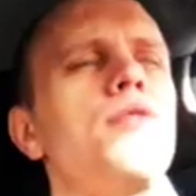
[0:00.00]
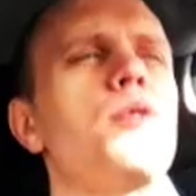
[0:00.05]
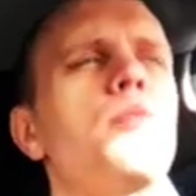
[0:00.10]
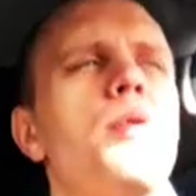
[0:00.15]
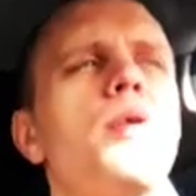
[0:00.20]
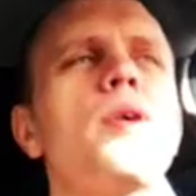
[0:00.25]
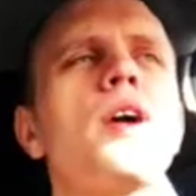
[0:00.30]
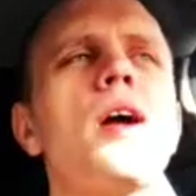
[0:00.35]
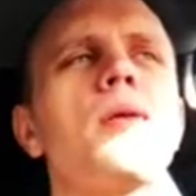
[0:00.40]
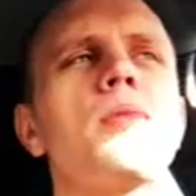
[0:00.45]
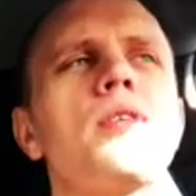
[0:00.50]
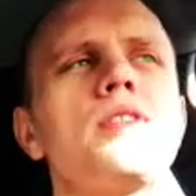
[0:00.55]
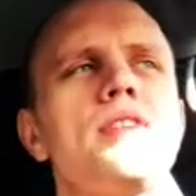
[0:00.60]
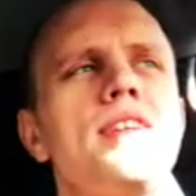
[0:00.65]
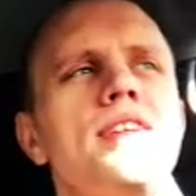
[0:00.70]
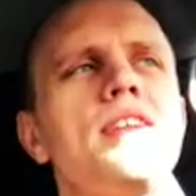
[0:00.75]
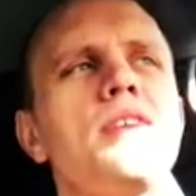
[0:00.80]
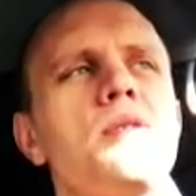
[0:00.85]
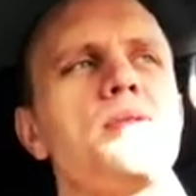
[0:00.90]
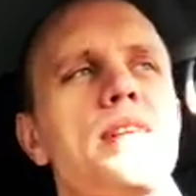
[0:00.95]
your program
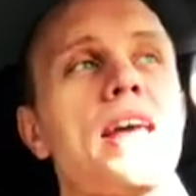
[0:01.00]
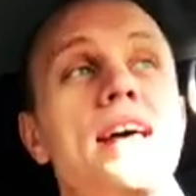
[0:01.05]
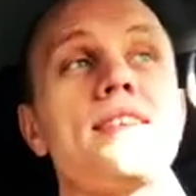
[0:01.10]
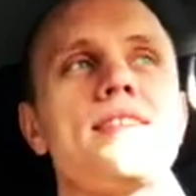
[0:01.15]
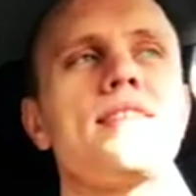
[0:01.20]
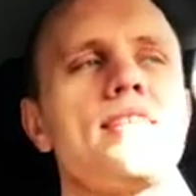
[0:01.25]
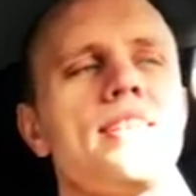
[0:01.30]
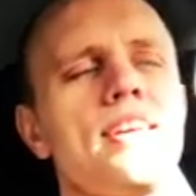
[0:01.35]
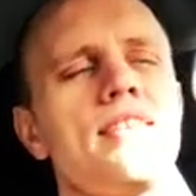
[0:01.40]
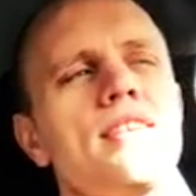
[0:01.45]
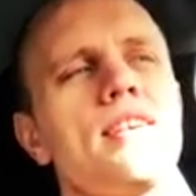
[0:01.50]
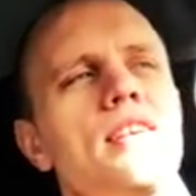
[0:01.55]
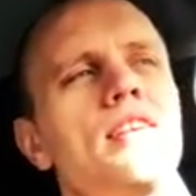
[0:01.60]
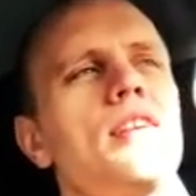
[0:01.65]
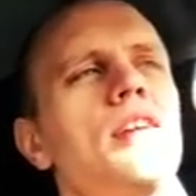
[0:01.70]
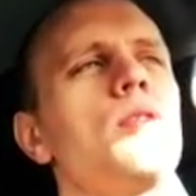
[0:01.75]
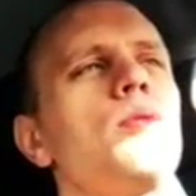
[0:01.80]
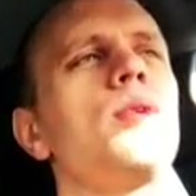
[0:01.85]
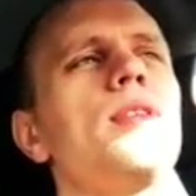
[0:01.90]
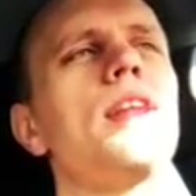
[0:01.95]
continues as
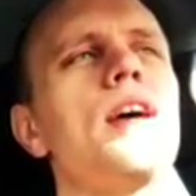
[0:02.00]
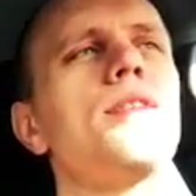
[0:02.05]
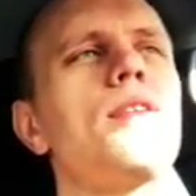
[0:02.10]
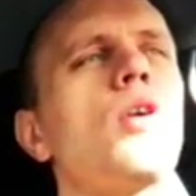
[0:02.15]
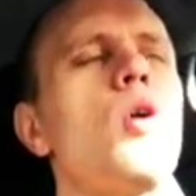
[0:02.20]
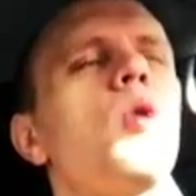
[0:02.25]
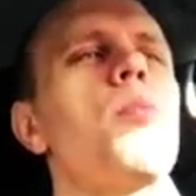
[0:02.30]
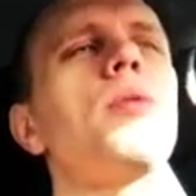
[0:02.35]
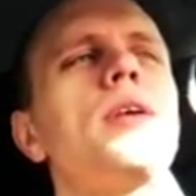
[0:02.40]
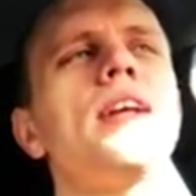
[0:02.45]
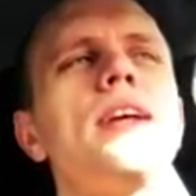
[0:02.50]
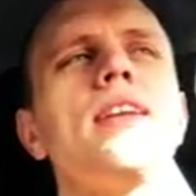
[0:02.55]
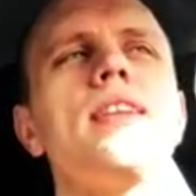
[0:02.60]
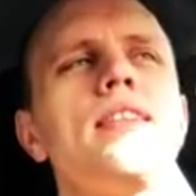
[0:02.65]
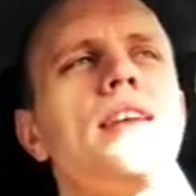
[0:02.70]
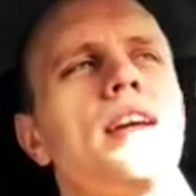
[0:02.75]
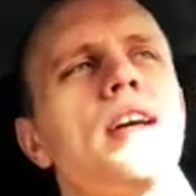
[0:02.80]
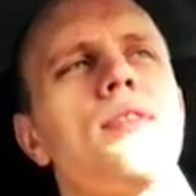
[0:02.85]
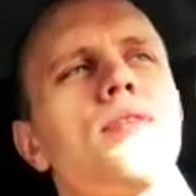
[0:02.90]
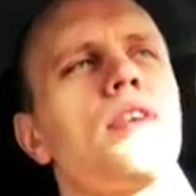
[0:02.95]
intended, it will never open
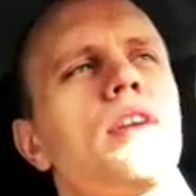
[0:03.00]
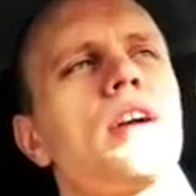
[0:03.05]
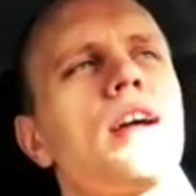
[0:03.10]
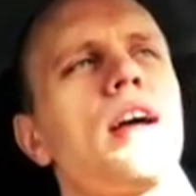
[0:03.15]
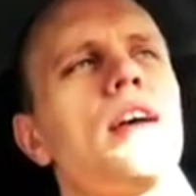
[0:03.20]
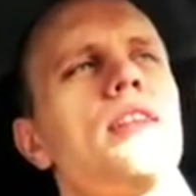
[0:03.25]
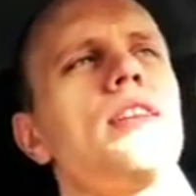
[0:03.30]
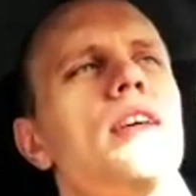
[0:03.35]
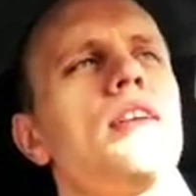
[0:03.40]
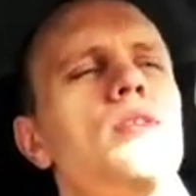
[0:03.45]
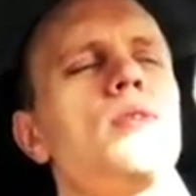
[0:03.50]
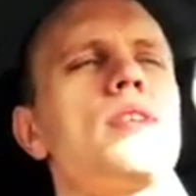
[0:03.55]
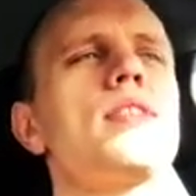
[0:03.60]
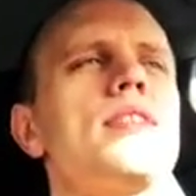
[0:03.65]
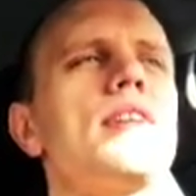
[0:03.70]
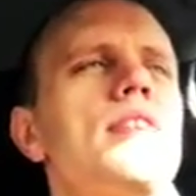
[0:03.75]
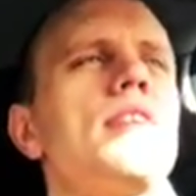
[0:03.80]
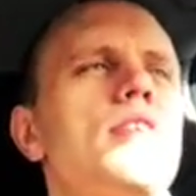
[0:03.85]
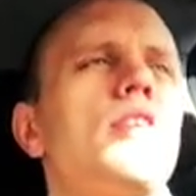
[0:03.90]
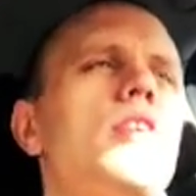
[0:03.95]
anything ever again. Then you can
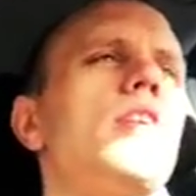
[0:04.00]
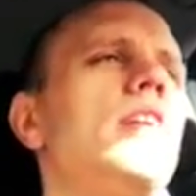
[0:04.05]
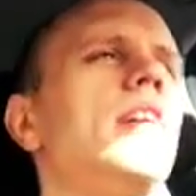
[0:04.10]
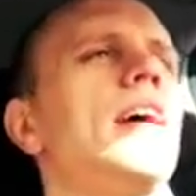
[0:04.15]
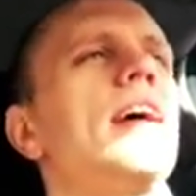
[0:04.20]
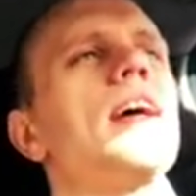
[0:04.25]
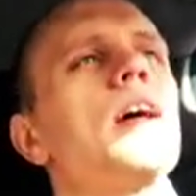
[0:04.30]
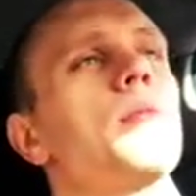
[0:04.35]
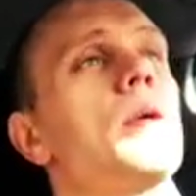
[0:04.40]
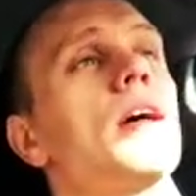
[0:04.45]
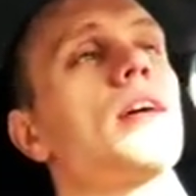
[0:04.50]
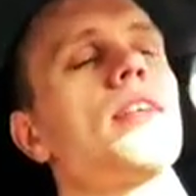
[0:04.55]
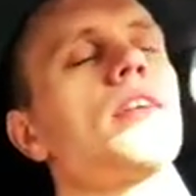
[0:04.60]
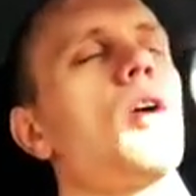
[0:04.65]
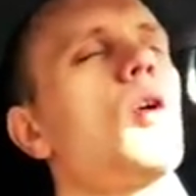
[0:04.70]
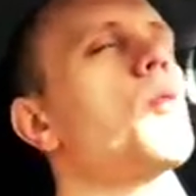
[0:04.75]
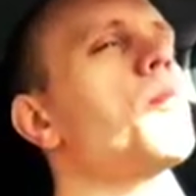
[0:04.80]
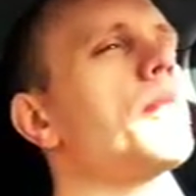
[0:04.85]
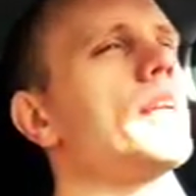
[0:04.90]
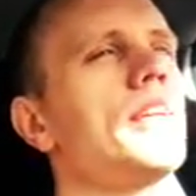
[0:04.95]
tell the kernel, hey, I'm not going
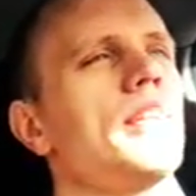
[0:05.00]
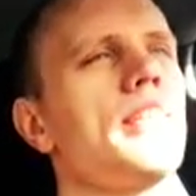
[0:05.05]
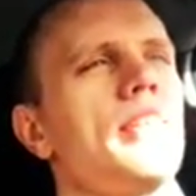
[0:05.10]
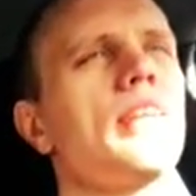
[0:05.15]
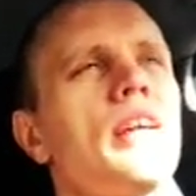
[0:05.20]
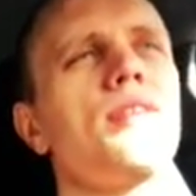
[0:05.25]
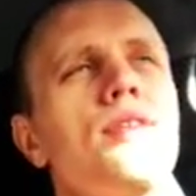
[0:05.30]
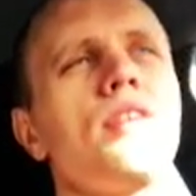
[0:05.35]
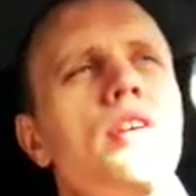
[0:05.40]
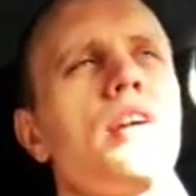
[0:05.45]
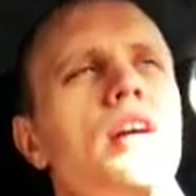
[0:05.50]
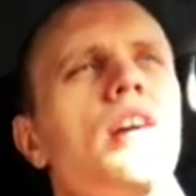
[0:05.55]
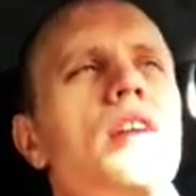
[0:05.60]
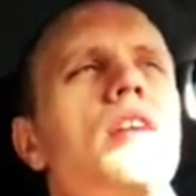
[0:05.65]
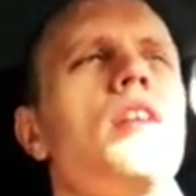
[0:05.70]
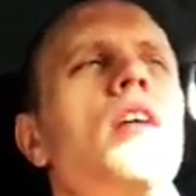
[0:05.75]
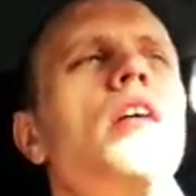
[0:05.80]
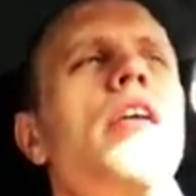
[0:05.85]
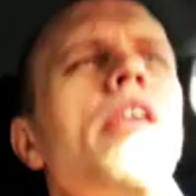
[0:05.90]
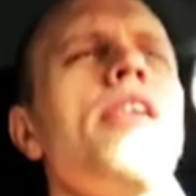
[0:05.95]
to open anything ever
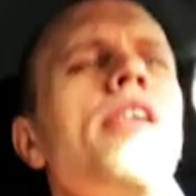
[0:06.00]
again.